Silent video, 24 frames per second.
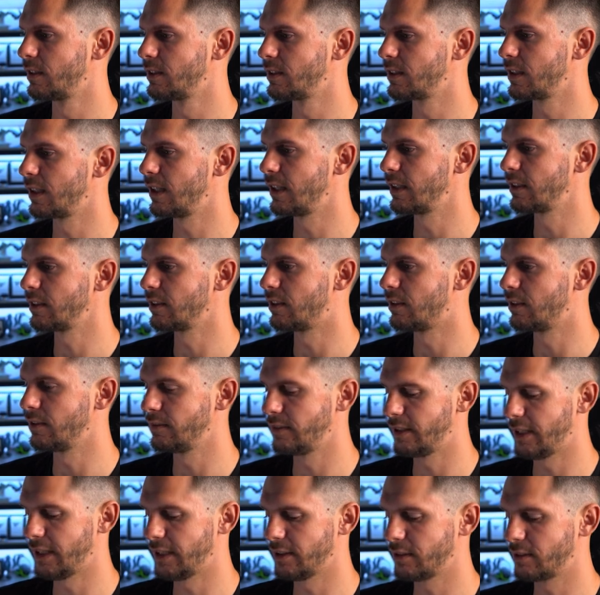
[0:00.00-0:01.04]
select all of
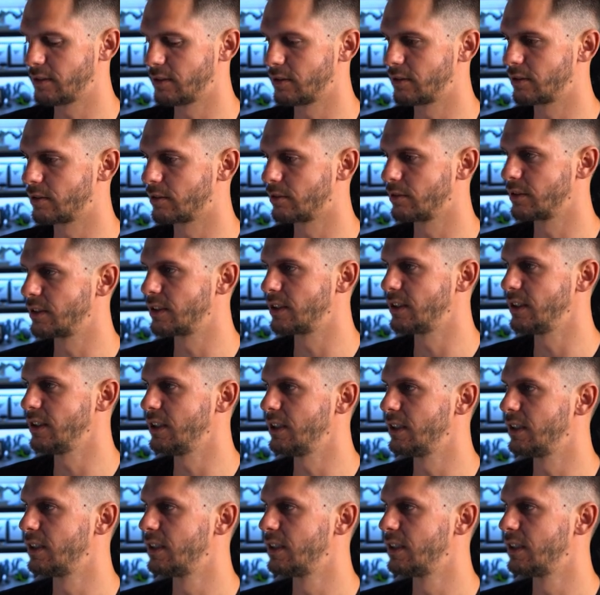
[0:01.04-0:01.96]
that, Control C,